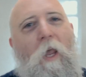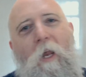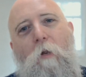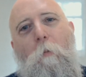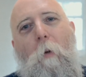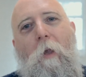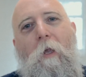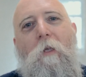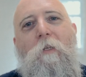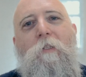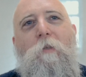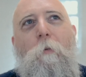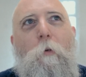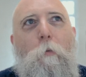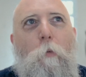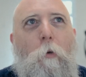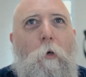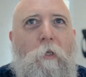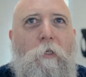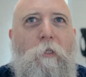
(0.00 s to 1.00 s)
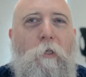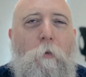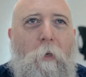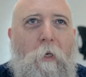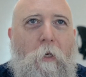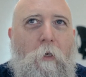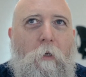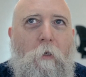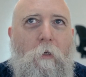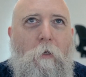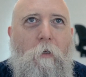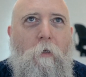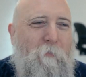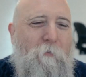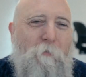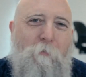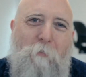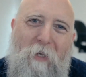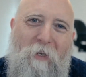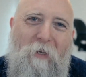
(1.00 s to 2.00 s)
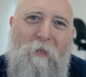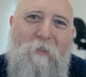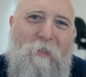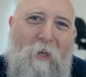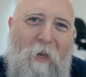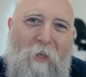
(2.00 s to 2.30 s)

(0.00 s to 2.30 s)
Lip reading: Anyway, it's something worth doing, because